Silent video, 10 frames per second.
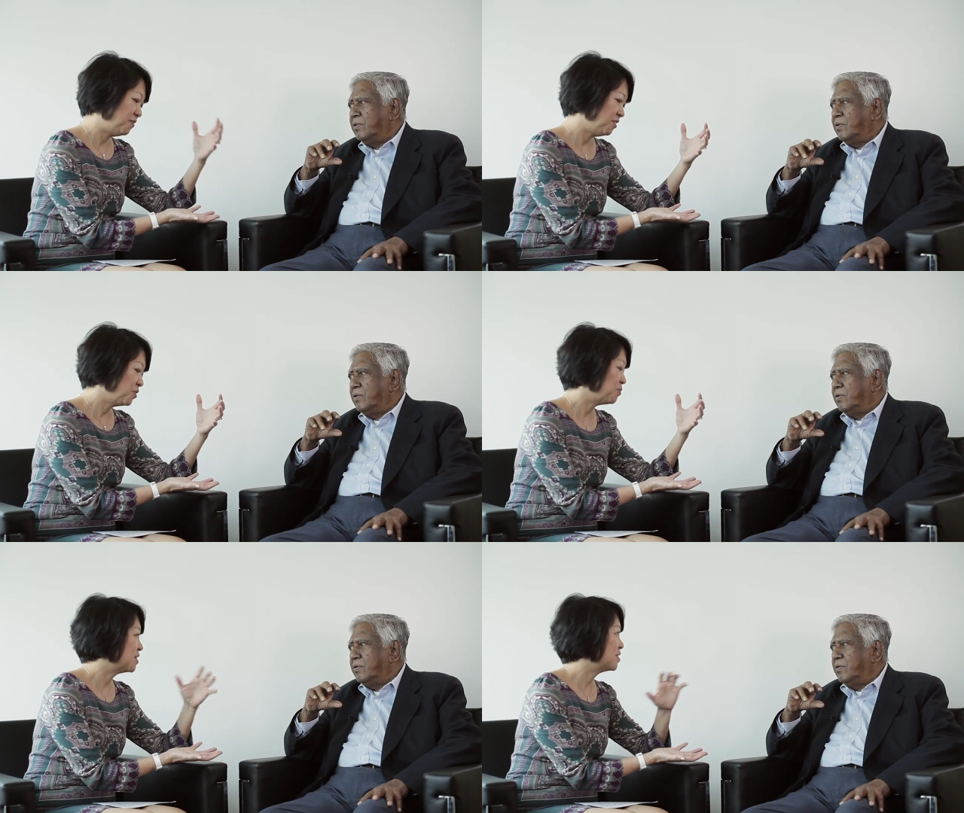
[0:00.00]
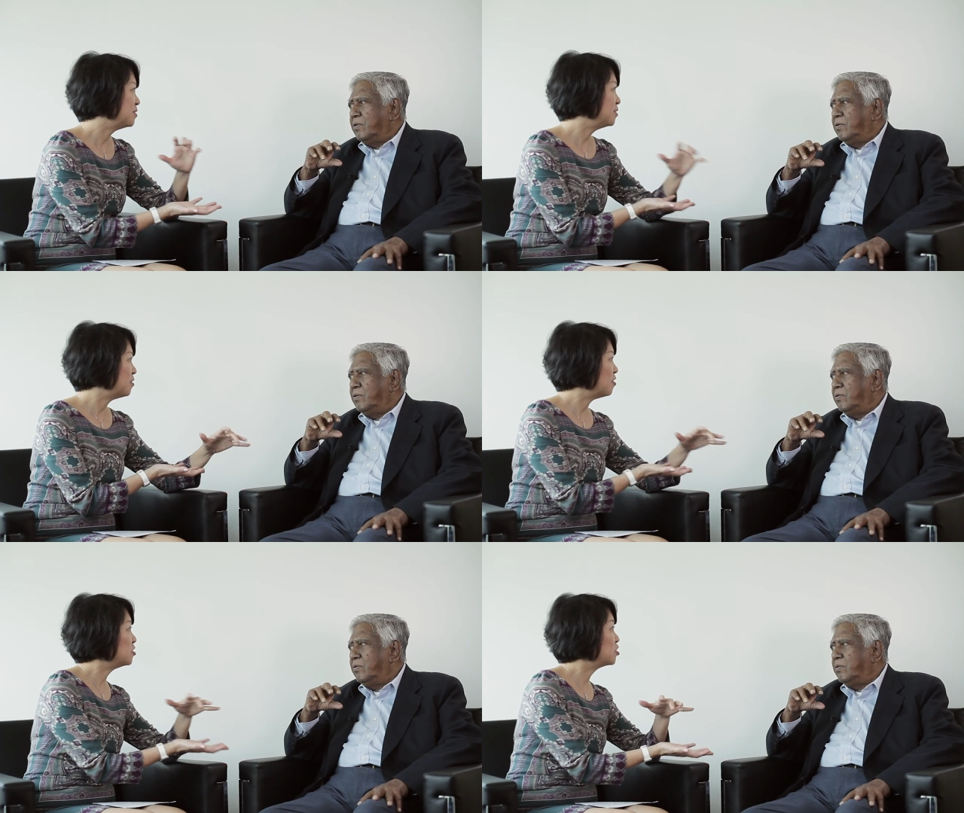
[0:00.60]
Speaker 1: feels we're still
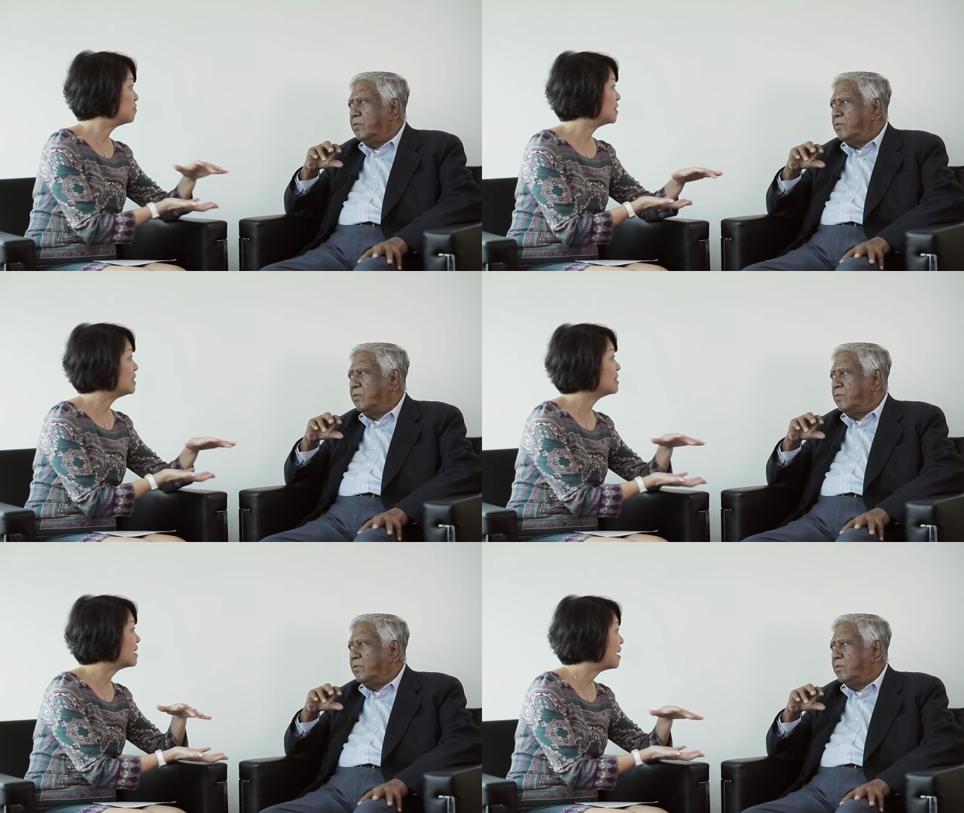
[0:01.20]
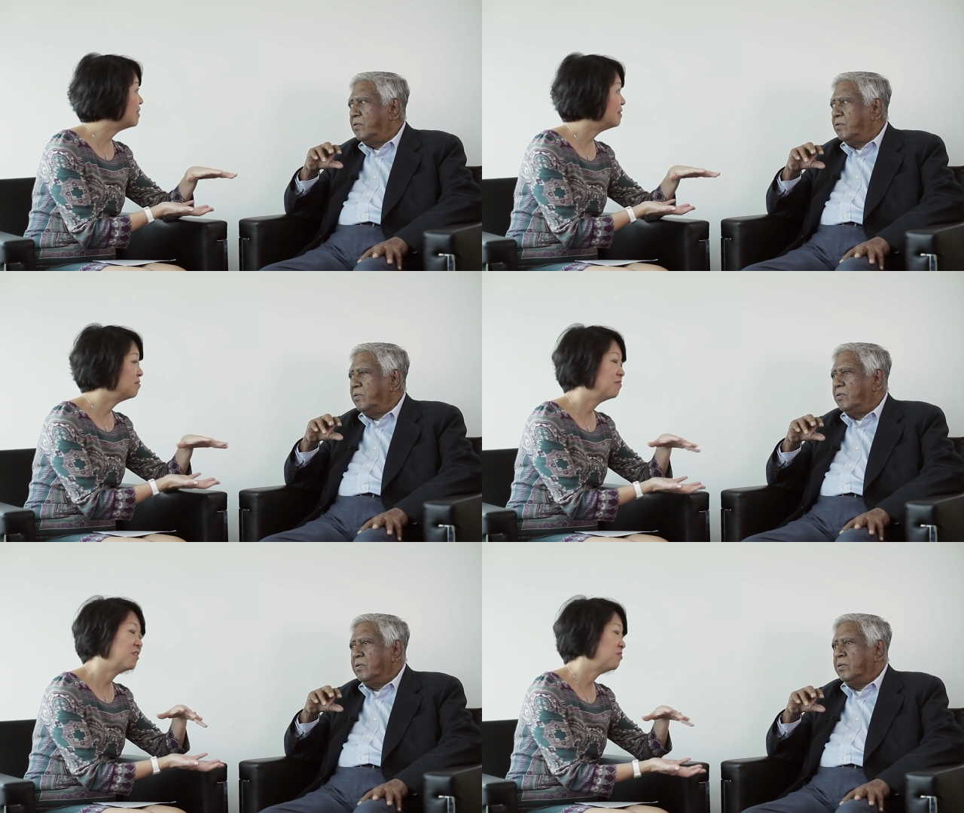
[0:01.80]
on shifting sand.
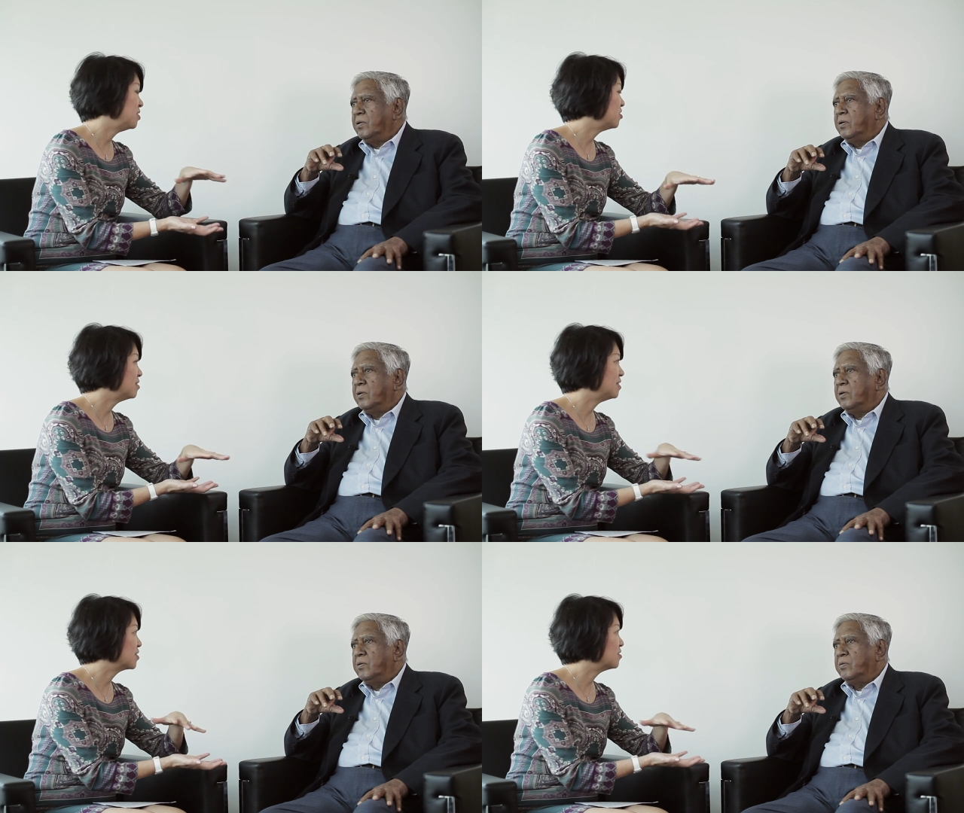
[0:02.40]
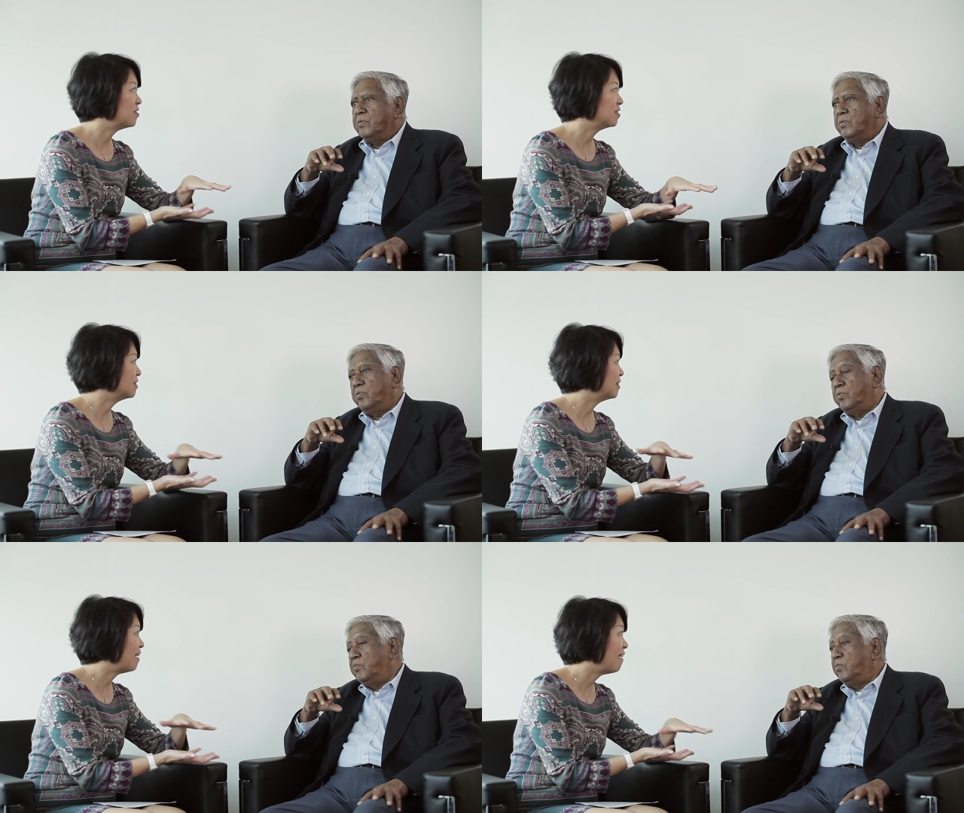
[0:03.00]
Foundation is not
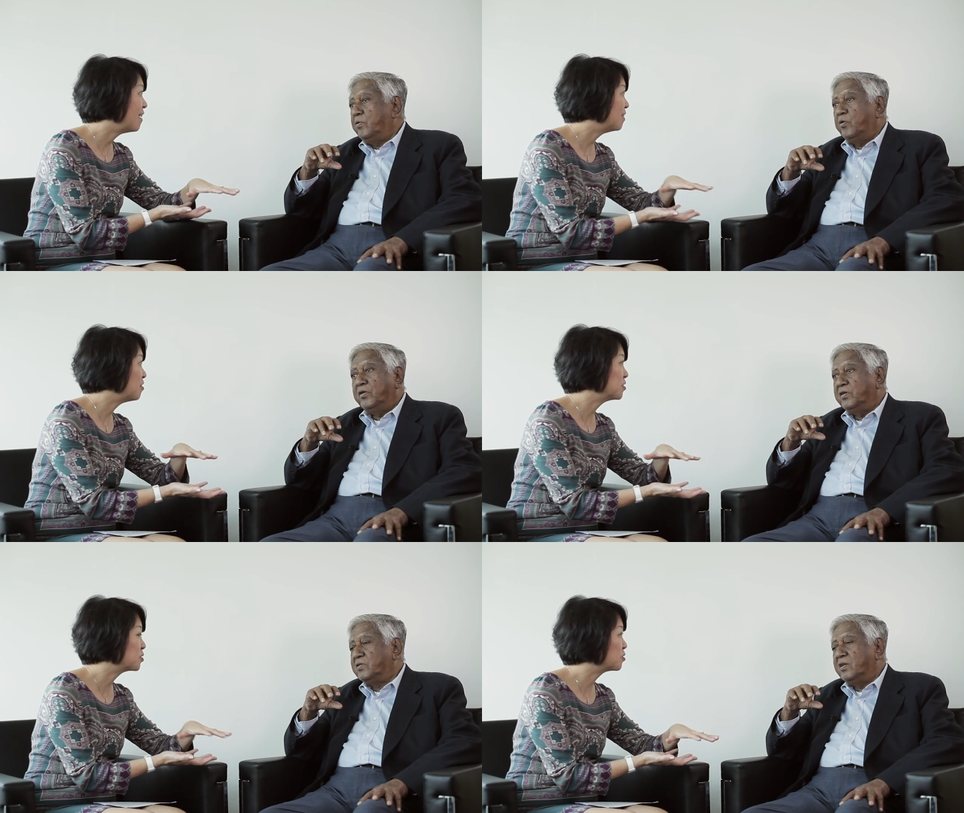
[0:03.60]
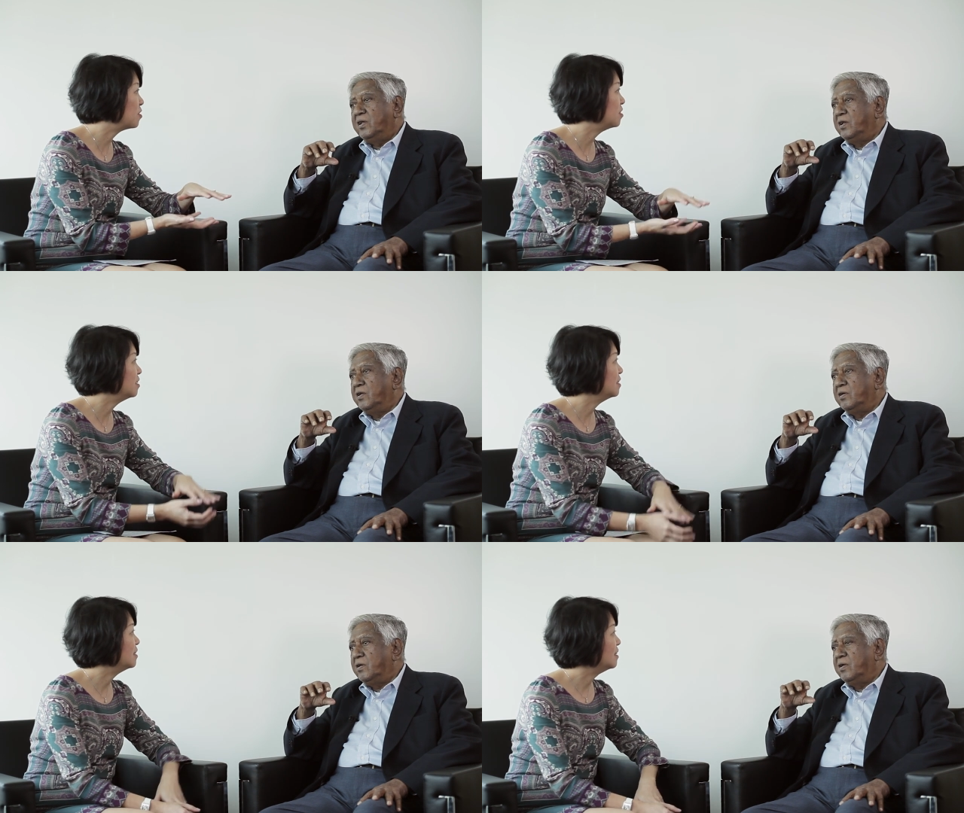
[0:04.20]
Speaker 2: there. No, he's strong. the
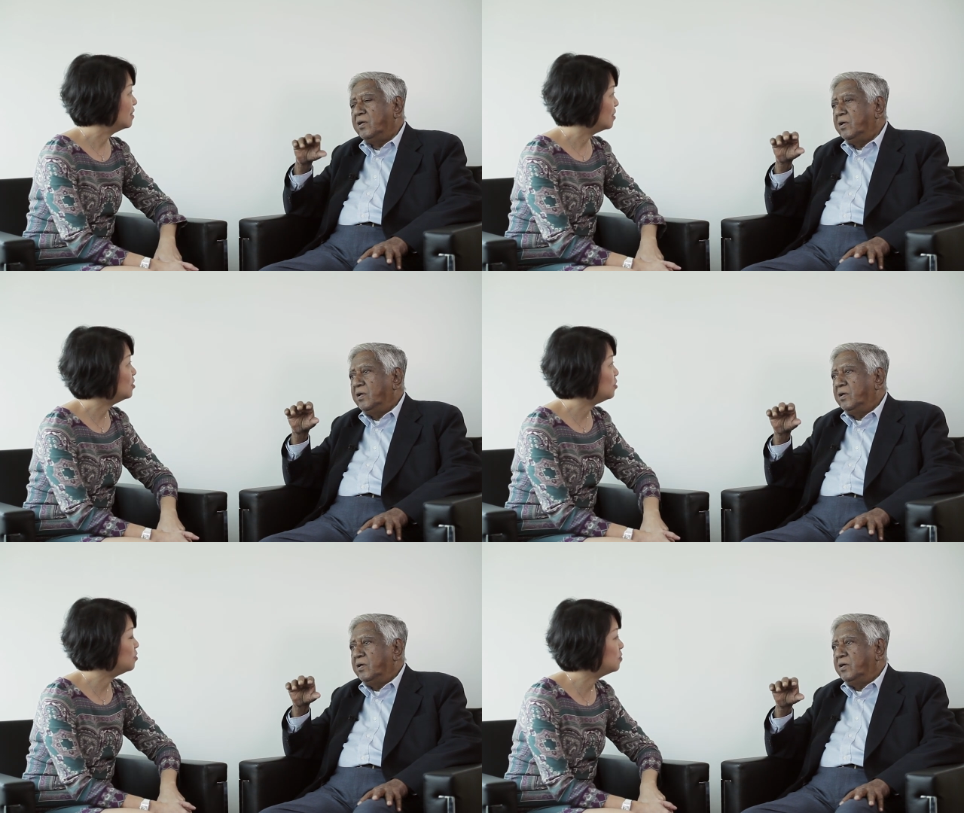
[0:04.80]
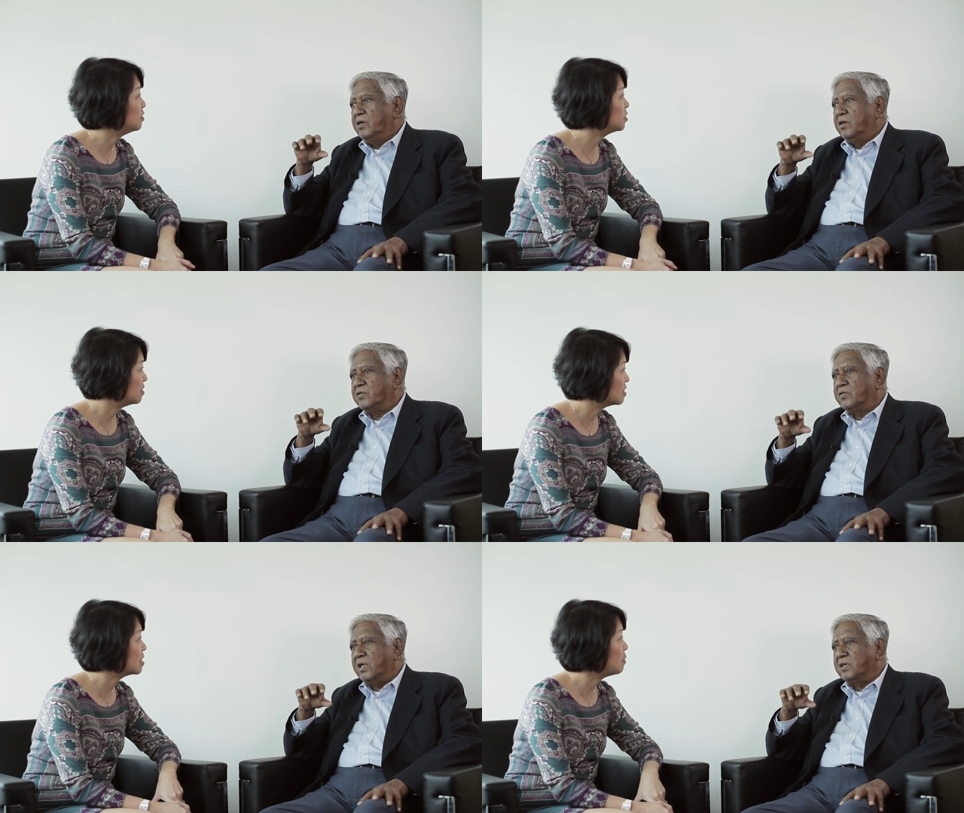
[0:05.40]
leader. He,
Speaker 1: Do you feel the
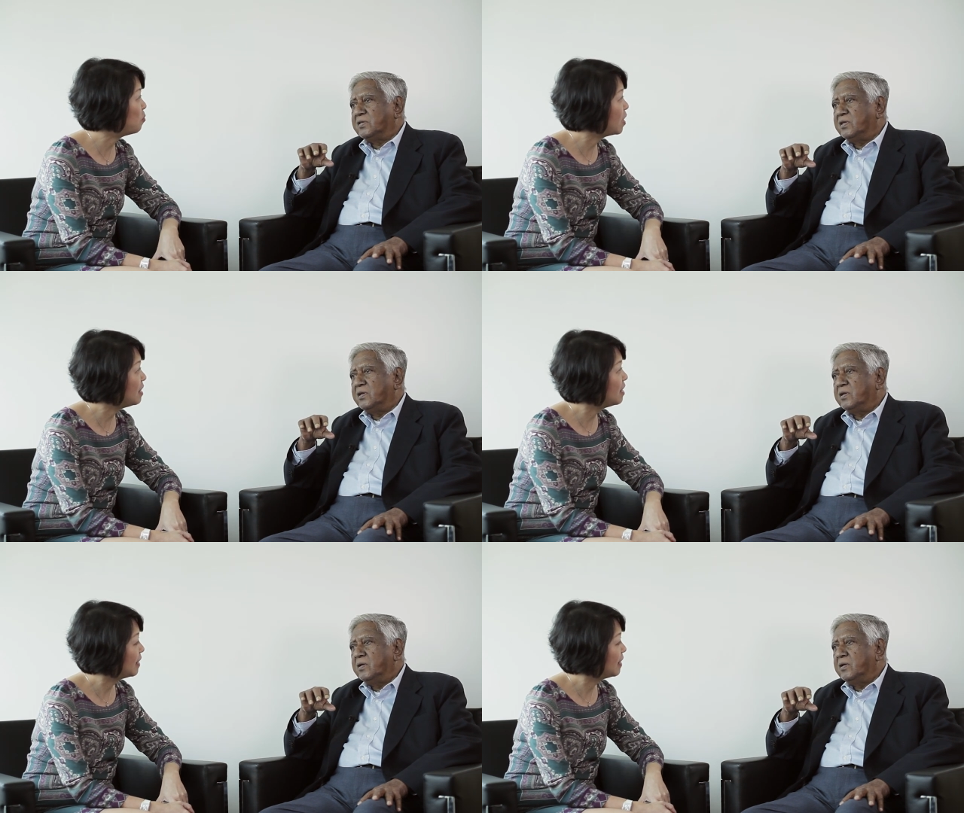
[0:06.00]
same way?